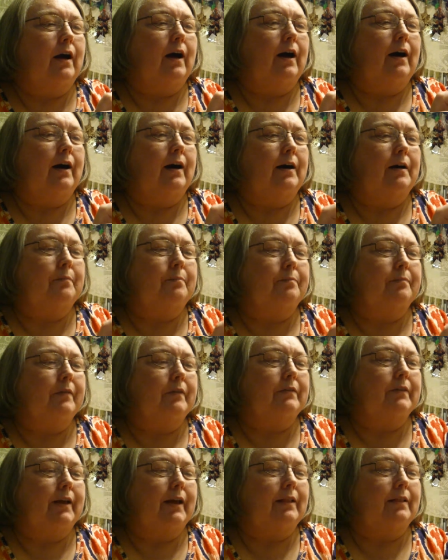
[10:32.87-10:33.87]

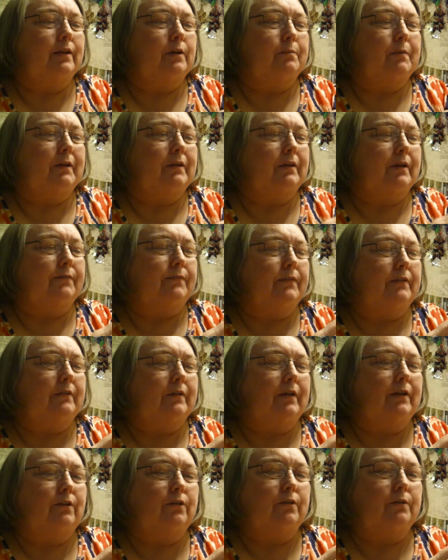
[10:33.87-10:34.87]
It's got a little bit different
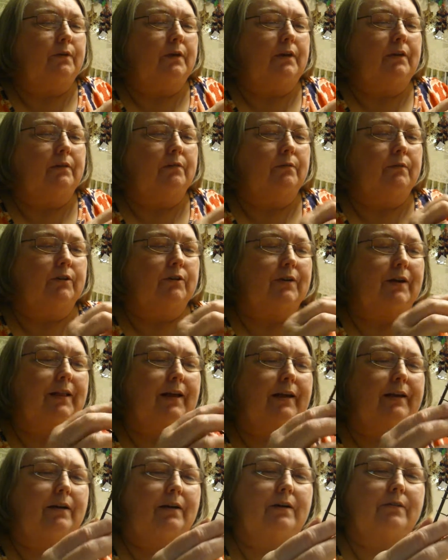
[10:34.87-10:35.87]
tint to it, which I
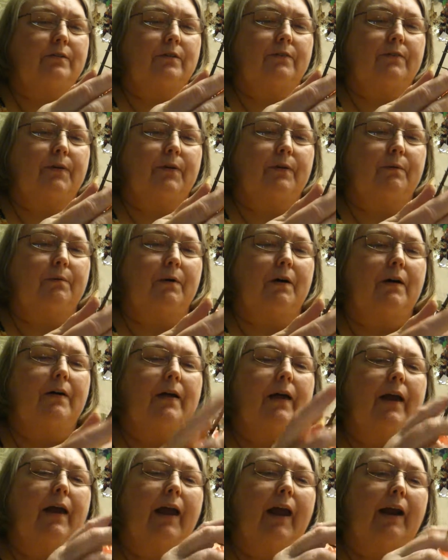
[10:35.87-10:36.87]
like also very well.
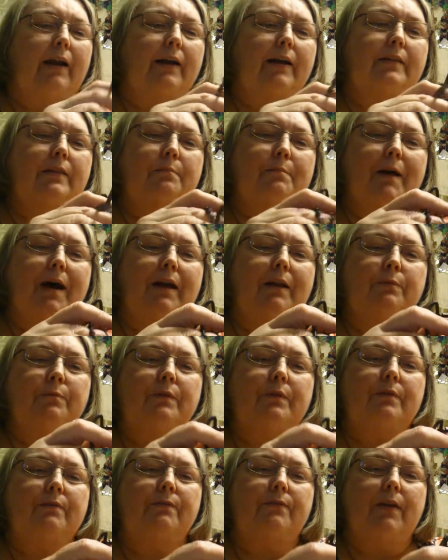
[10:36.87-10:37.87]
And on the bottoms
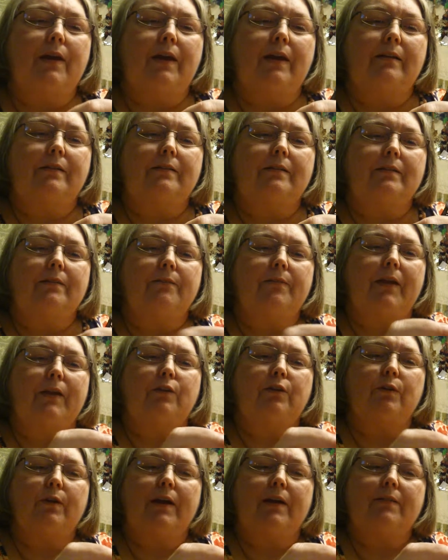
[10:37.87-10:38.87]
of the feet, they
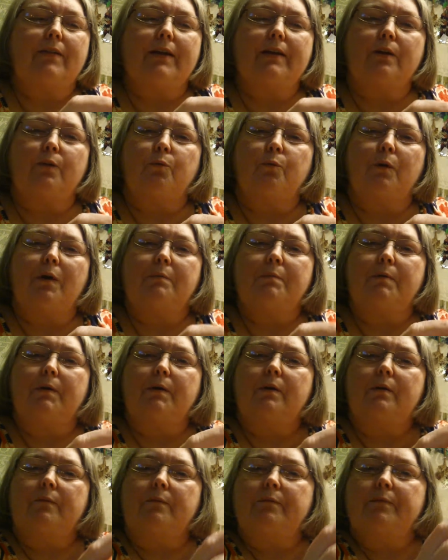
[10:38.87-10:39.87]
do have like a
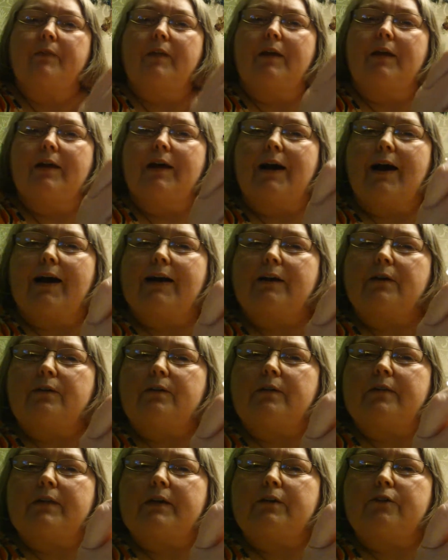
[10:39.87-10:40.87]
rubber. I don't
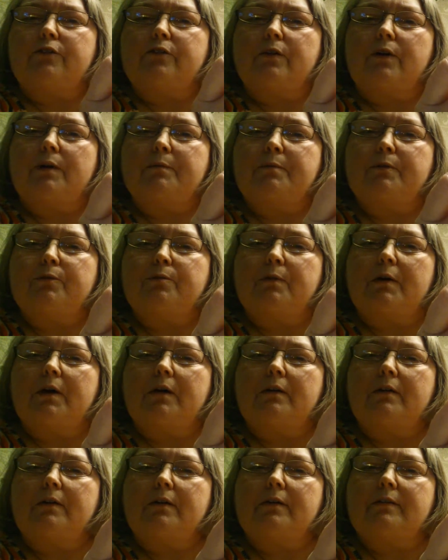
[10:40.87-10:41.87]
know, that'll show up as
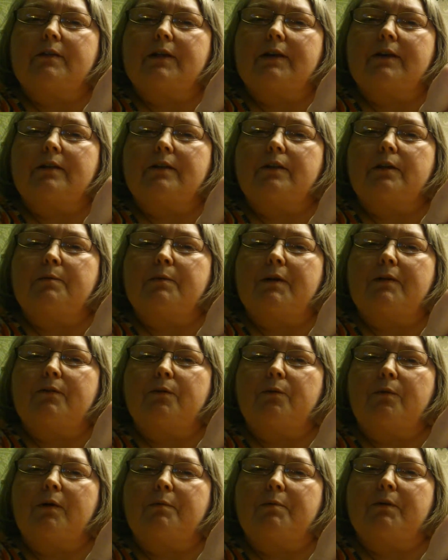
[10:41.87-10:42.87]
well. It's like a little bit of
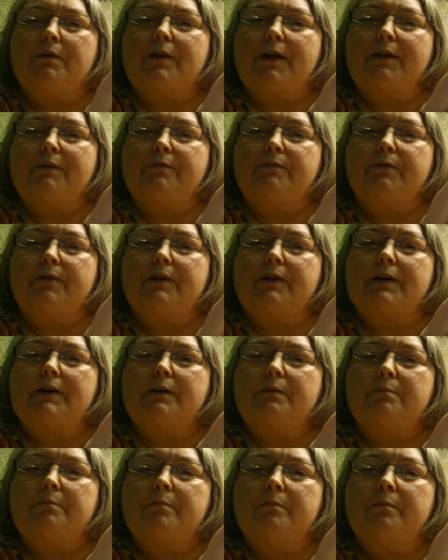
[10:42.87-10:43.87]
a rubber type foot on
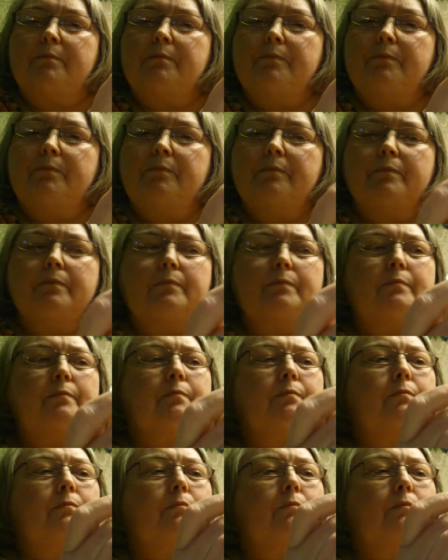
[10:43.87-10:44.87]
them.
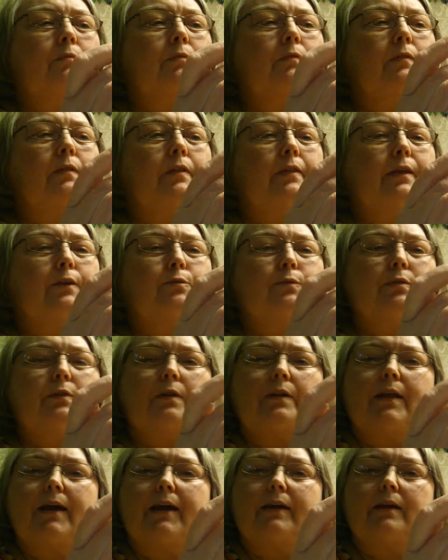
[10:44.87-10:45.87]
And that's what
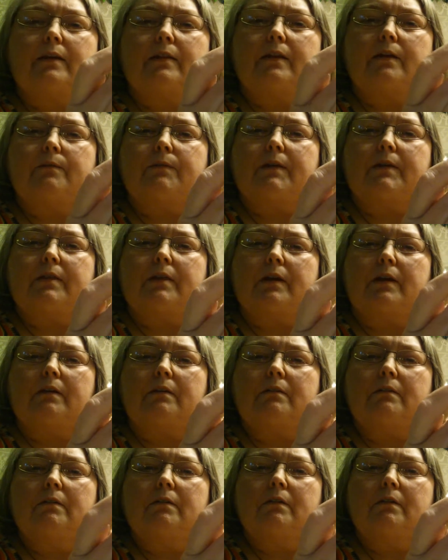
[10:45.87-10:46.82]
they're like, and they're right there.